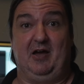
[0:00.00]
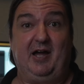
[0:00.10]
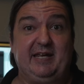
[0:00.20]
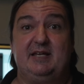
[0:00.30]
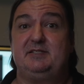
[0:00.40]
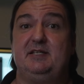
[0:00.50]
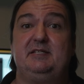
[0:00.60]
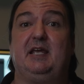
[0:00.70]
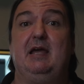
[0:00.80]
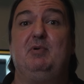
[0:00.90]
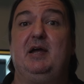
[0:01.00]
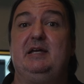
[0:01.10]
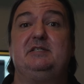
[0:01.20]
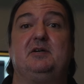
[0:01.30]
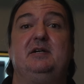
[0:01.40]
I guess this camera
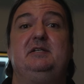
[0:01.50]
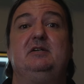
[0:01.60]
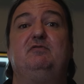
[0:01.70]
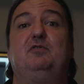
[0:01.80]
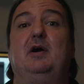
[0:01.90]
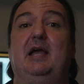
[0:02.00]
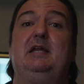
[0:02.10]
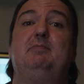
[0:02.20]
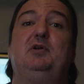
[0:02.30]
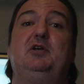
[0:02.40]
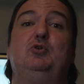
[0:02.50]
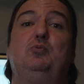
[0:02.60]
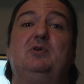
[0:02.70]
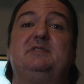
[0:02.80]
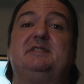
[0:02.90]
is ideal for anybody who
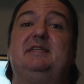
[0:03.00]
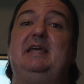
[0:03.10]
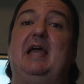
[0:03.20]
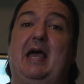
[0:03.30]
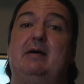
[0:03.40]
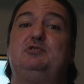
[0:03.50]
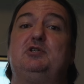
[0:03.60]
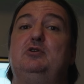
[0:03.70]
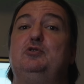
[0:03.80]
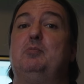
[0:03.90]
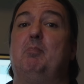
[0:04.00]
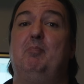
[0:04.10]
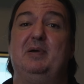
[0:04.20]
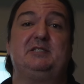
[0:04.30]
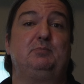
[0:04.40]
wants the absolute
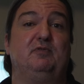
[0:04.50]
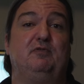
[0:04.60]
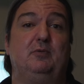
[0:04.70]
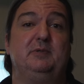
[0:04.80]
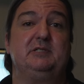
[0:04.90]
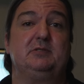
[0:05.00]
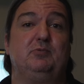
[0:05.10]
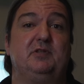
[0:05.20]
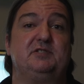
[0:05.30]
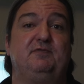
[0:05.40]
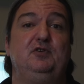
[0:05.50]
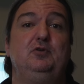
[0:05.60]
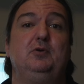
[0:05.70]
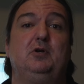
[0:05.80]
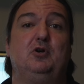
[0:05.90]
best performance with as
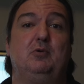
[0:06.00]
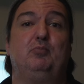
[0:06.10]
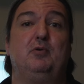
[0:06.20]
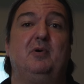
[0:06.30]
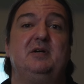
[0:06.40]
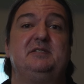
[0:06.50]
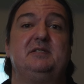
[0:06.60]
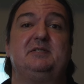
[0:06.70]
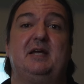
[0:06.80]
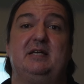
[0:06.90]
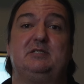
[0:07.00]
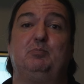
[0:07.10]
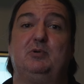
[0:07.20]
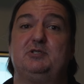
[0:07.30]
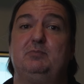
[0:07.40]
few compromises as
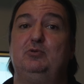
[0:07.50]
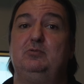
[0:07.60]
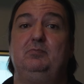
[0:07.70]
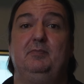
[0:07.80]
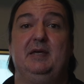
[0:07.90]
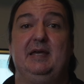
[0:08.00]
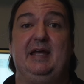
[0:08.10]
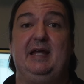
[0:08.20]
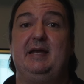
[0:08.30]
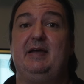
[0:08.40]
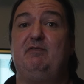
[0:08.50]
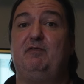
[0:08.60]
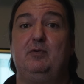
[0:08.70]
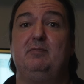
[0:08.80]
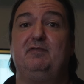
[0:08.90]
possible in a
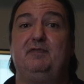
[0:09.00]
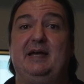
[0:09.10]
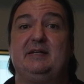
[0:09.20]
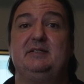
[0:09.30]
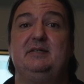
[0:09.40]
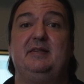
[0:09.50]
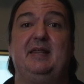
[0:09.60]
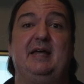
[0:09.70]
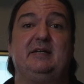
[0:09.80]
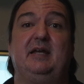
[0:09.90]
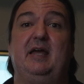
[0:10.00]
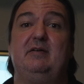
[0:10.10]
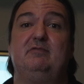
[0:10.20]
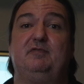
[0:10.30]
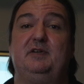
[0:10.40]
form factor that
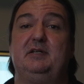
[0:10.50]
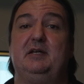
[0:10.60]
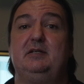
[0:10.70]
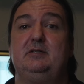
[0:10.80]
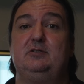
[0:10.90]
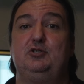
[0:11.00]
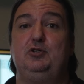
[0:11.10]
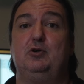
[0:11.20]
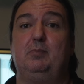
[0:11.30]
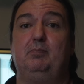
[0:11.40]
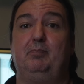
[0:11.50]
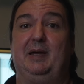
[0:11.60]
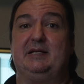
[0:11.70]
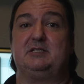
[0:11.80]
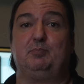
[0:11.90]
can fit into your
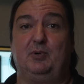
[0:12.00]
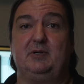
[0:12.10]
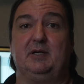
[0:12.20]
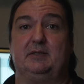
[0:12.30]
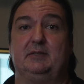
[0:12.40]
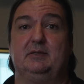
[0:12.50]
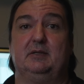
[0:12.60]
pants pocket.